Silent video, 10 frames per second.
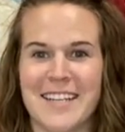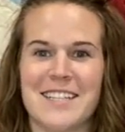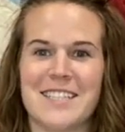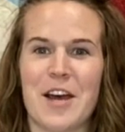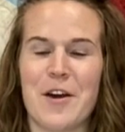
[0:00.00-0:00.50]

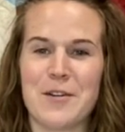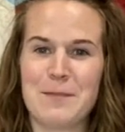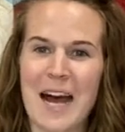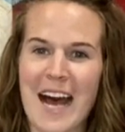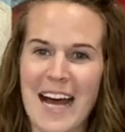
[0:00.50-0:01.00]
So
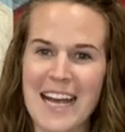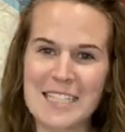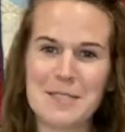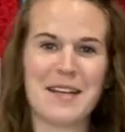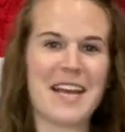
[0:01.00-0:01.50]

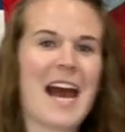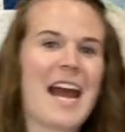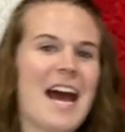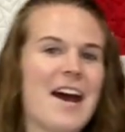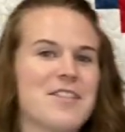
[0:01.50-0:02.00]
behind me, I
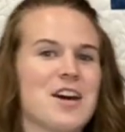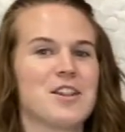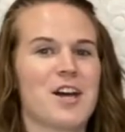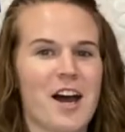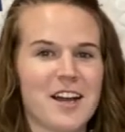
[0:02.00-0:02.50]
have the
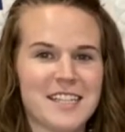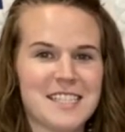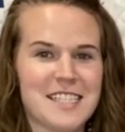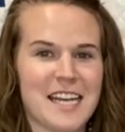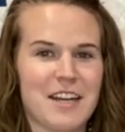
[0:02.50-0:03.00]
long and
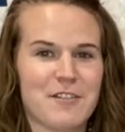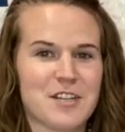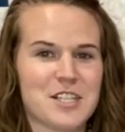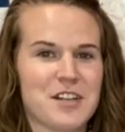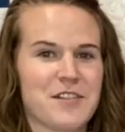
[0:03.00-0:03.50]
skinny
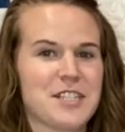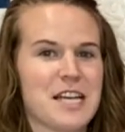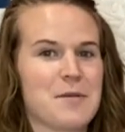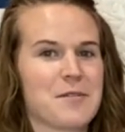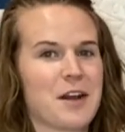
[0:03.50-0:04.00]
version of our
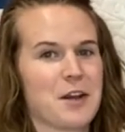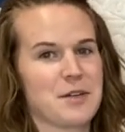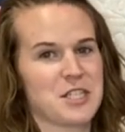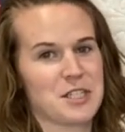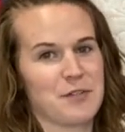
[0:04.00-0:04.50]
table runner,
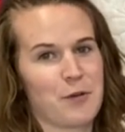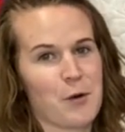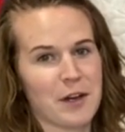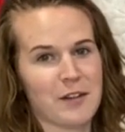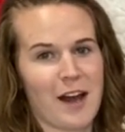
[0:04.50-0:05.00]
which is
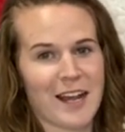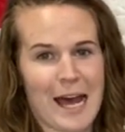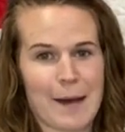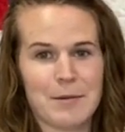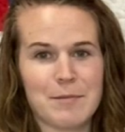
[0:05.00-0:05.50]
4 log
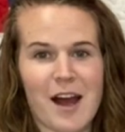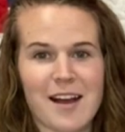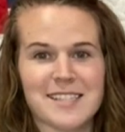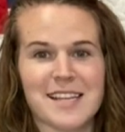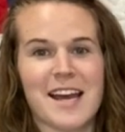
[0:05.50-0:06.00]
cabin
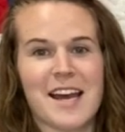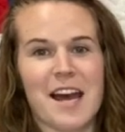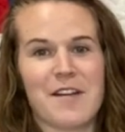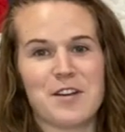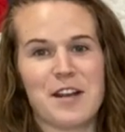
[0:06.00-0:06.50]
blocks.
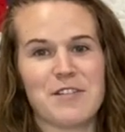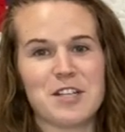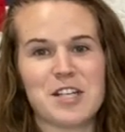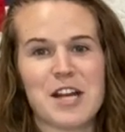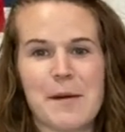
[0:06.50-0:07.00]
If you're never
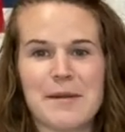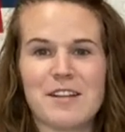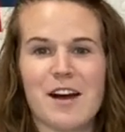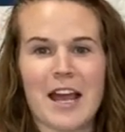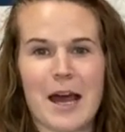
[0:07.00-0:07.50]
sure how many
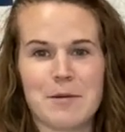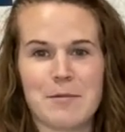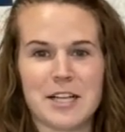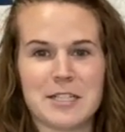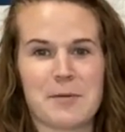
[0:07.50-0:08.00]
log cabin
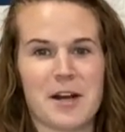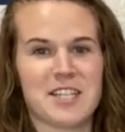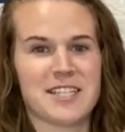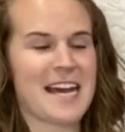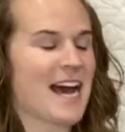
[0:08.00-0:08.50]
blocks the
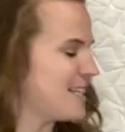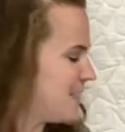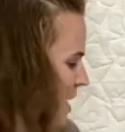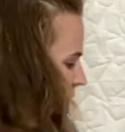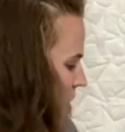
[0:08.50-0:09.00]
project has,
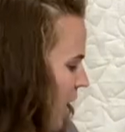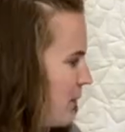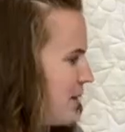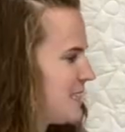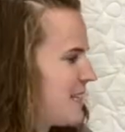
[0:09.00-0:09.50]

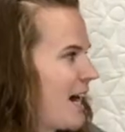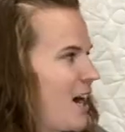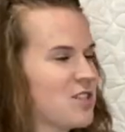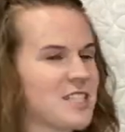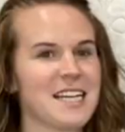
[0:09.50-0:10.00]
always
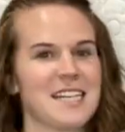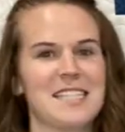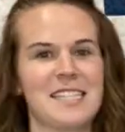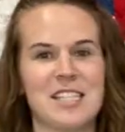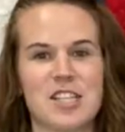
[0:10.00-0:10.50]
count that
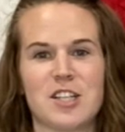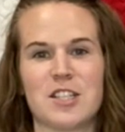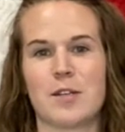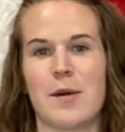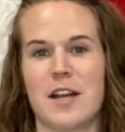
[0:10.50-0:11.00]
center
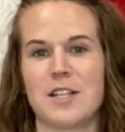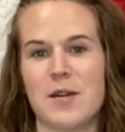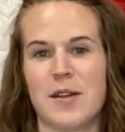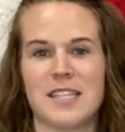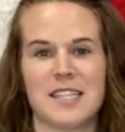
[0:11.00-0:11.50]
square. So
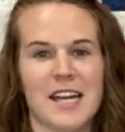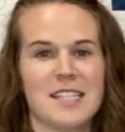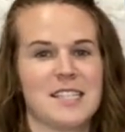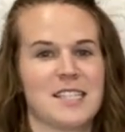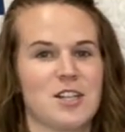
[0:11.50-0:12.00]
in this case,
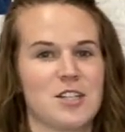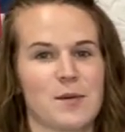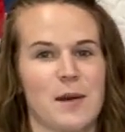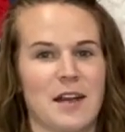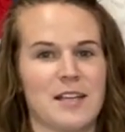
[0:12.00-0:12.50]
the center
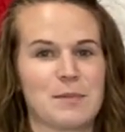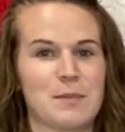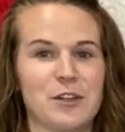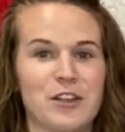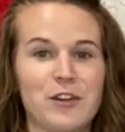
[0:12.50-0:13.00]
square is
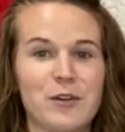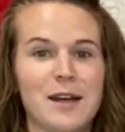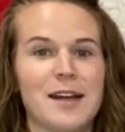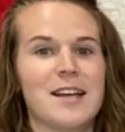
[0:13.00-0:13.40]
blue.